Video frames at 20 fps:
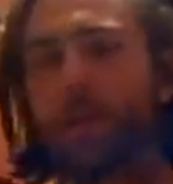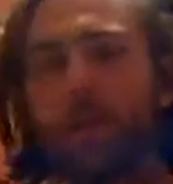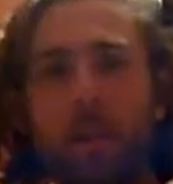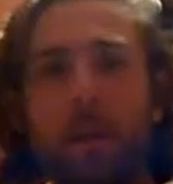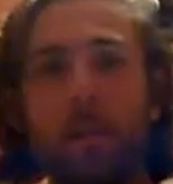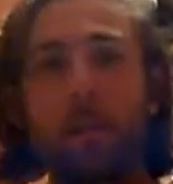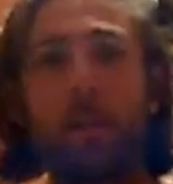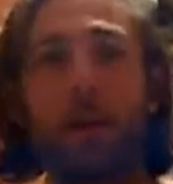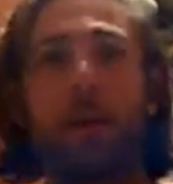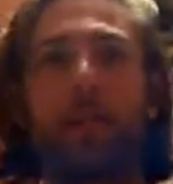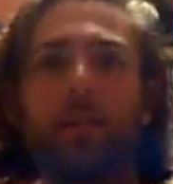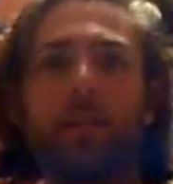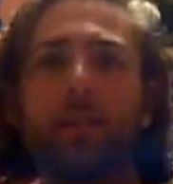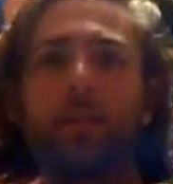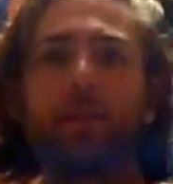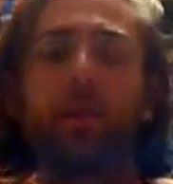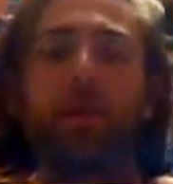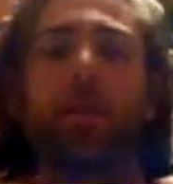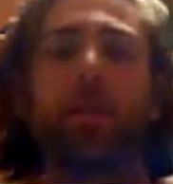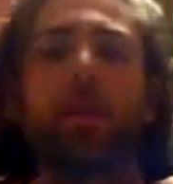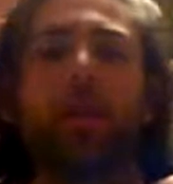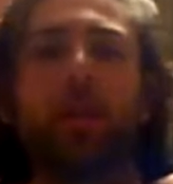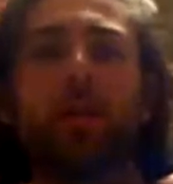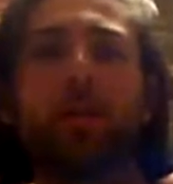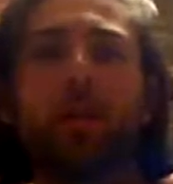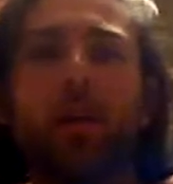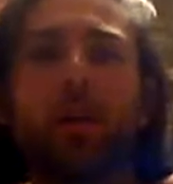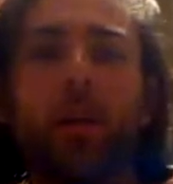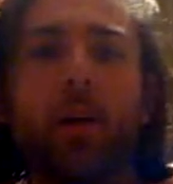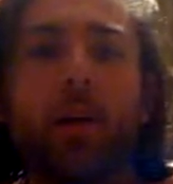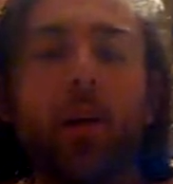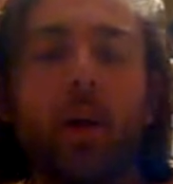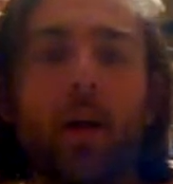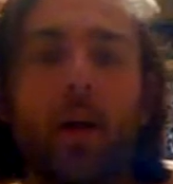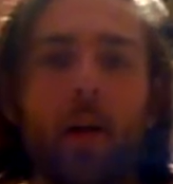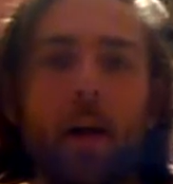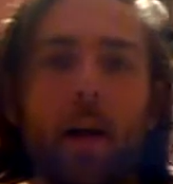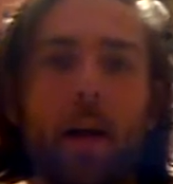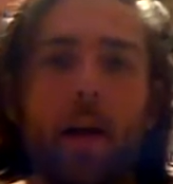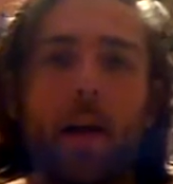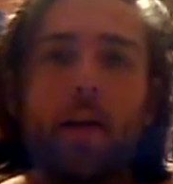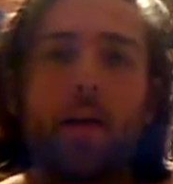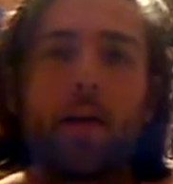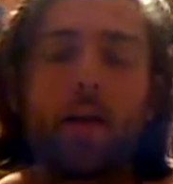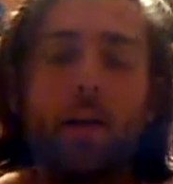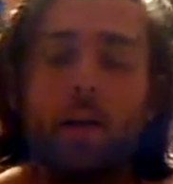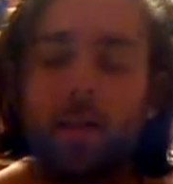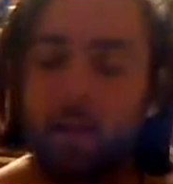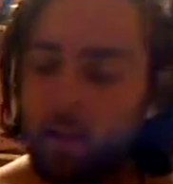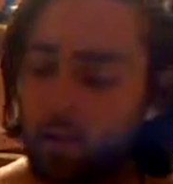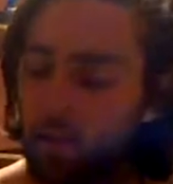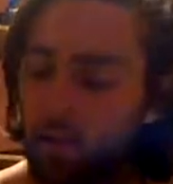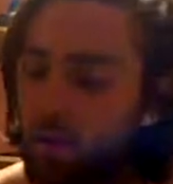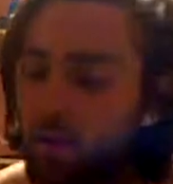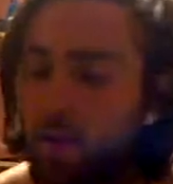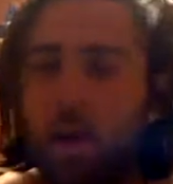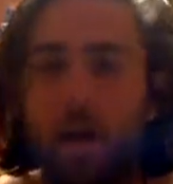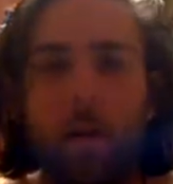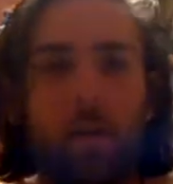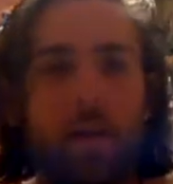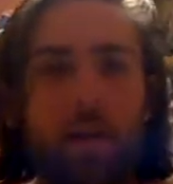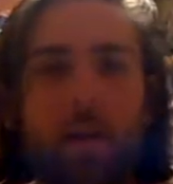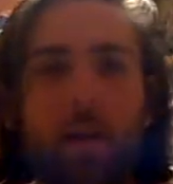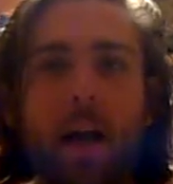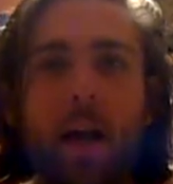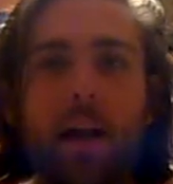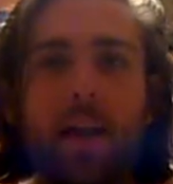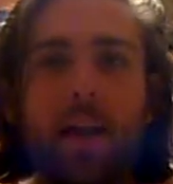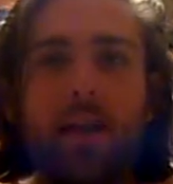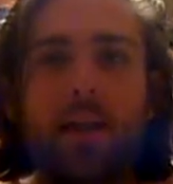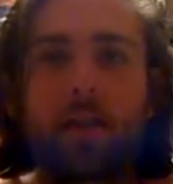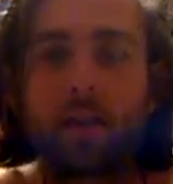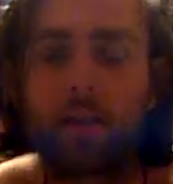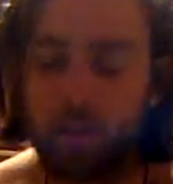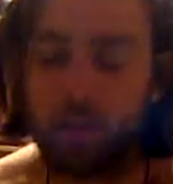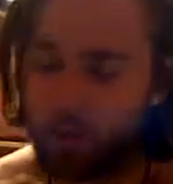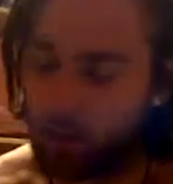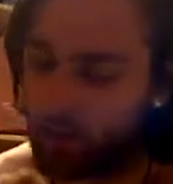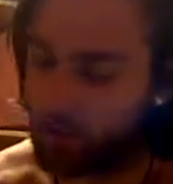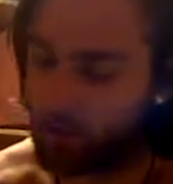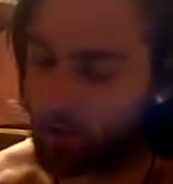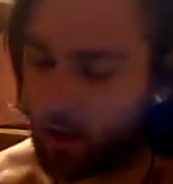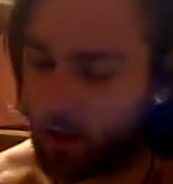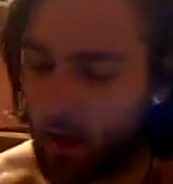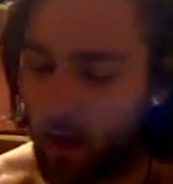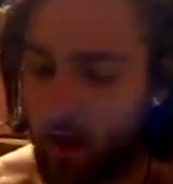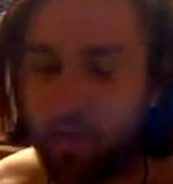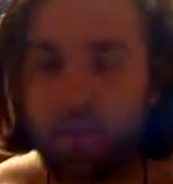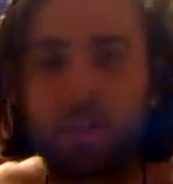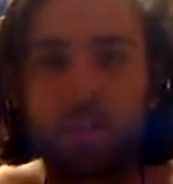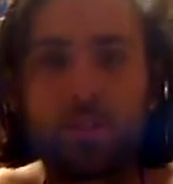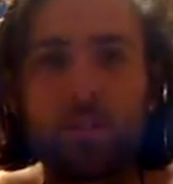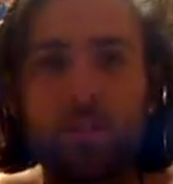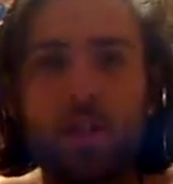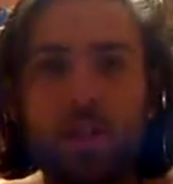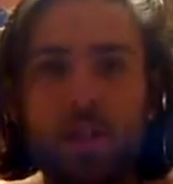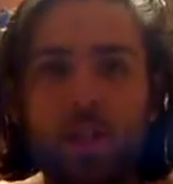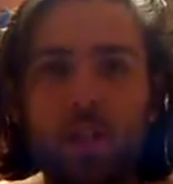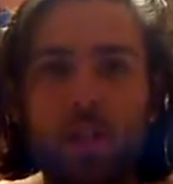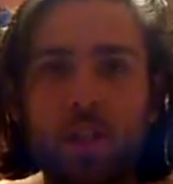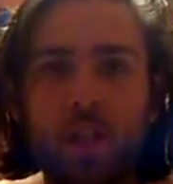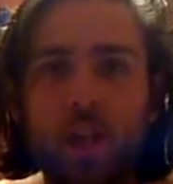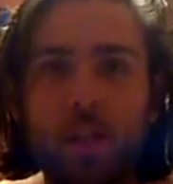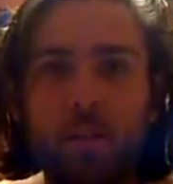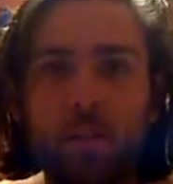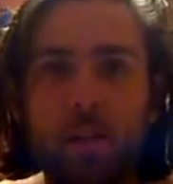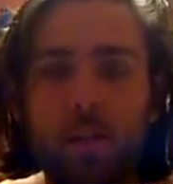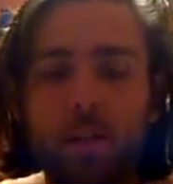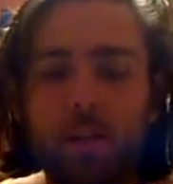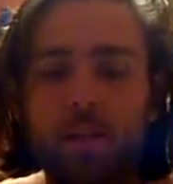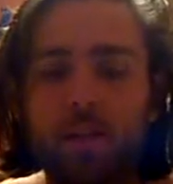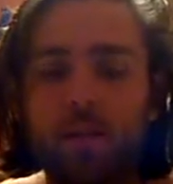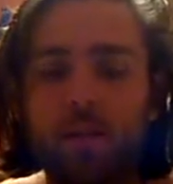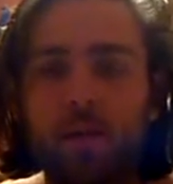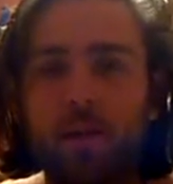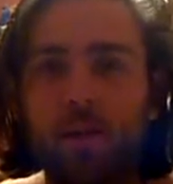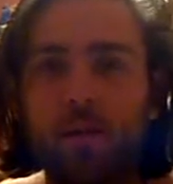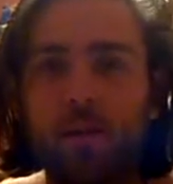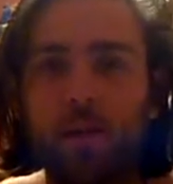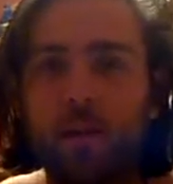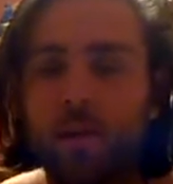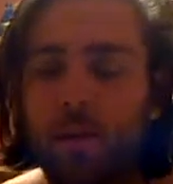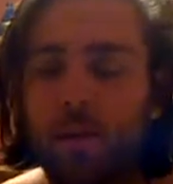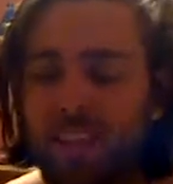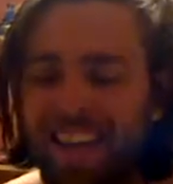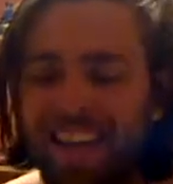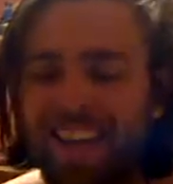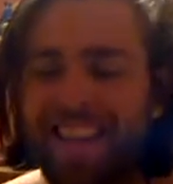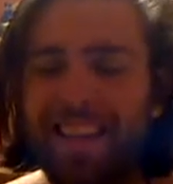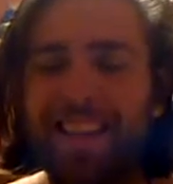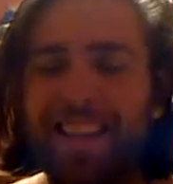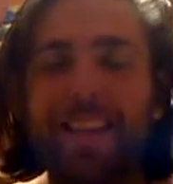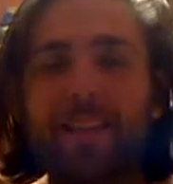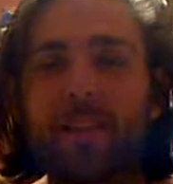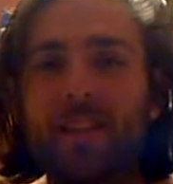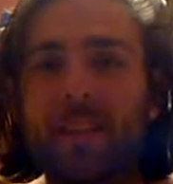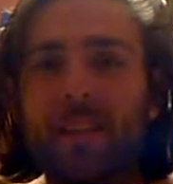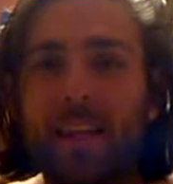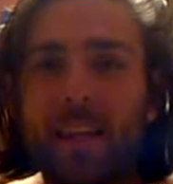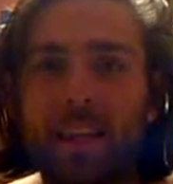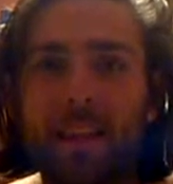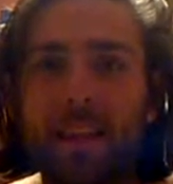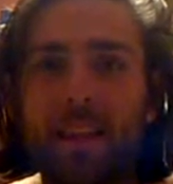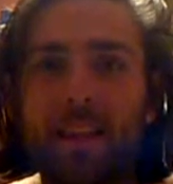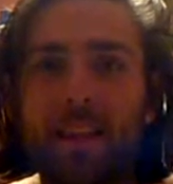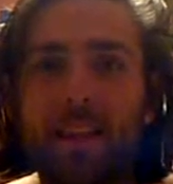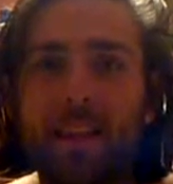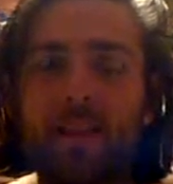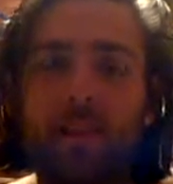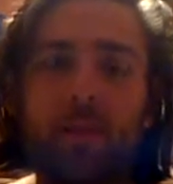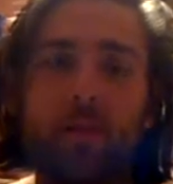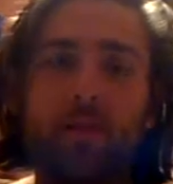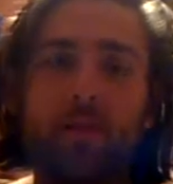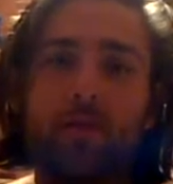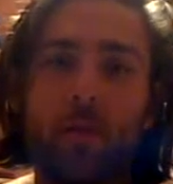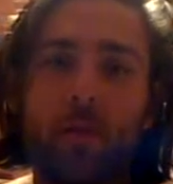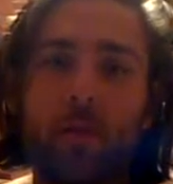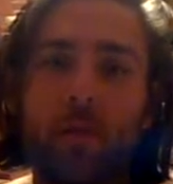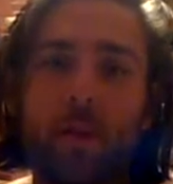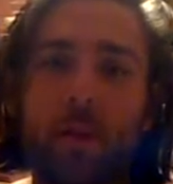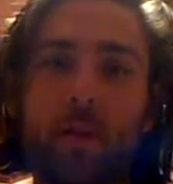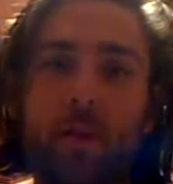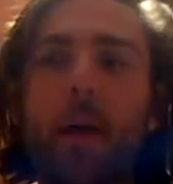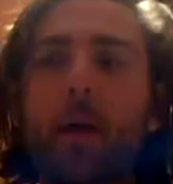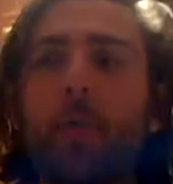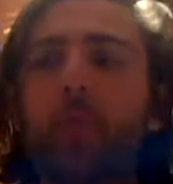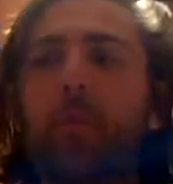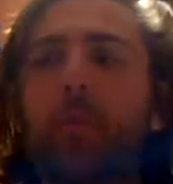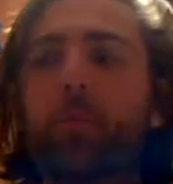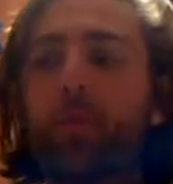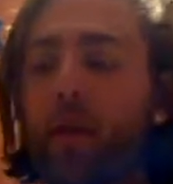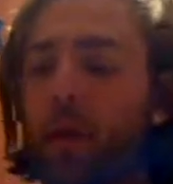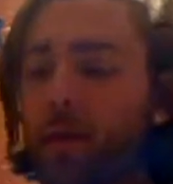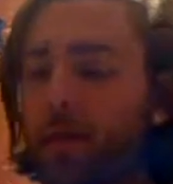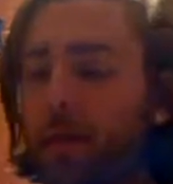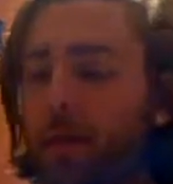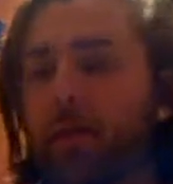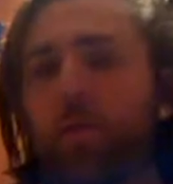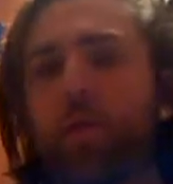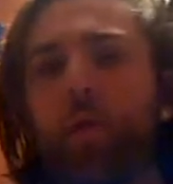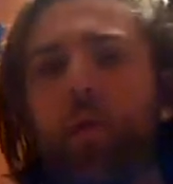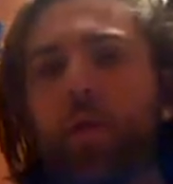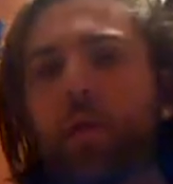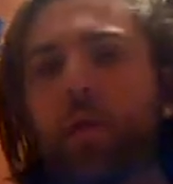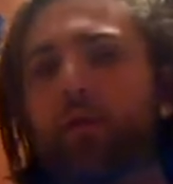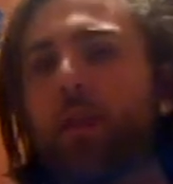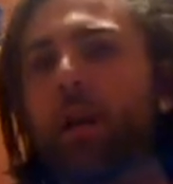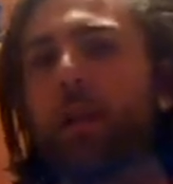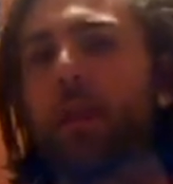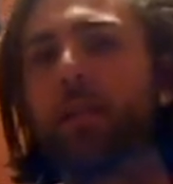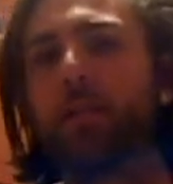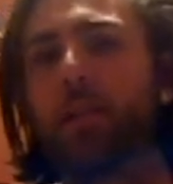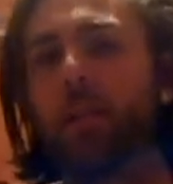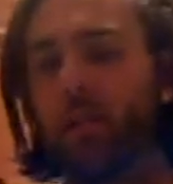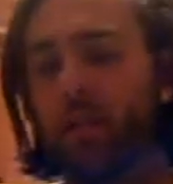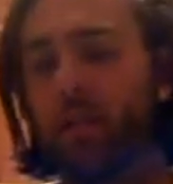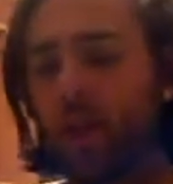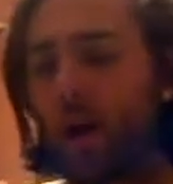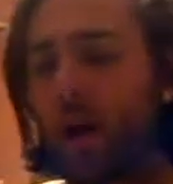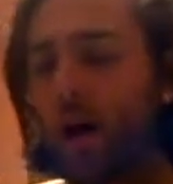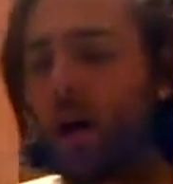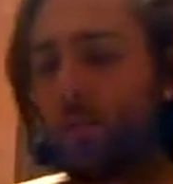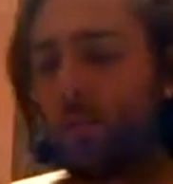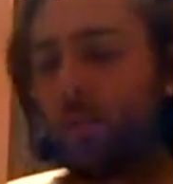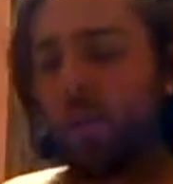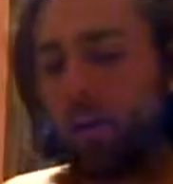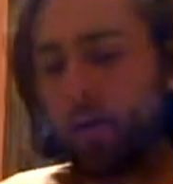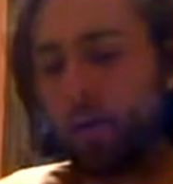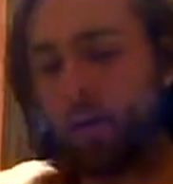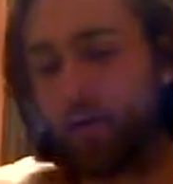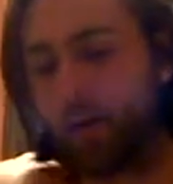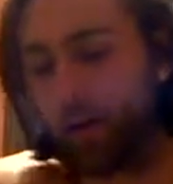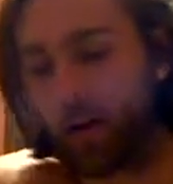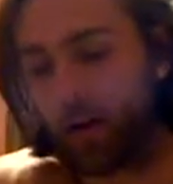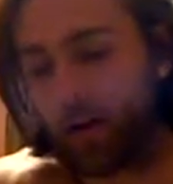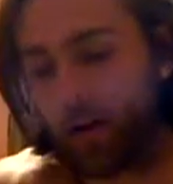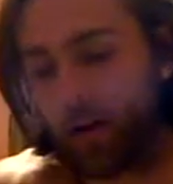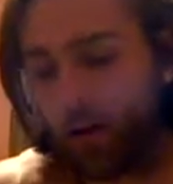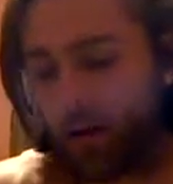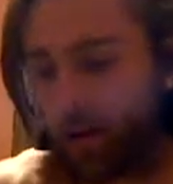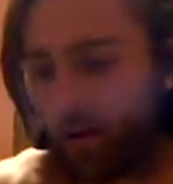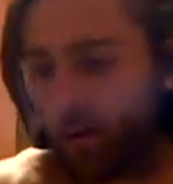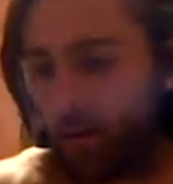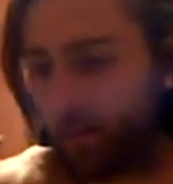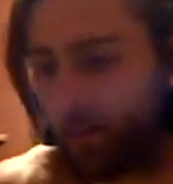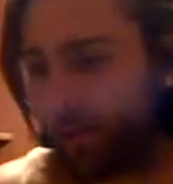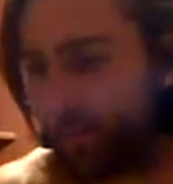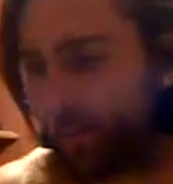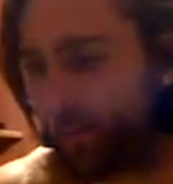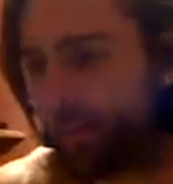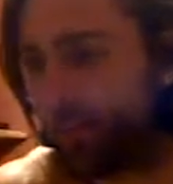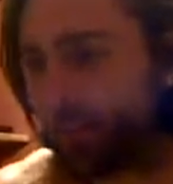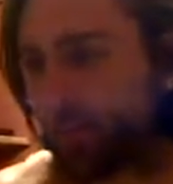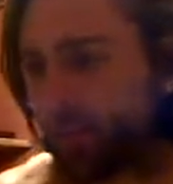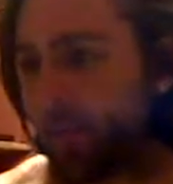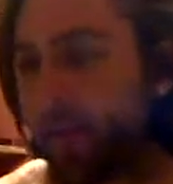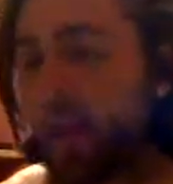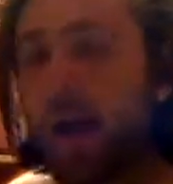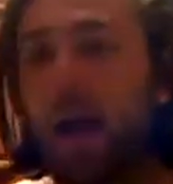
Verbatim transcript: let's update my situation. All right, I'm here in Asheville. I have this machine shop on intentional community. Things are kicking, things are rolling. I'm in the process of winterizing the shop. Um,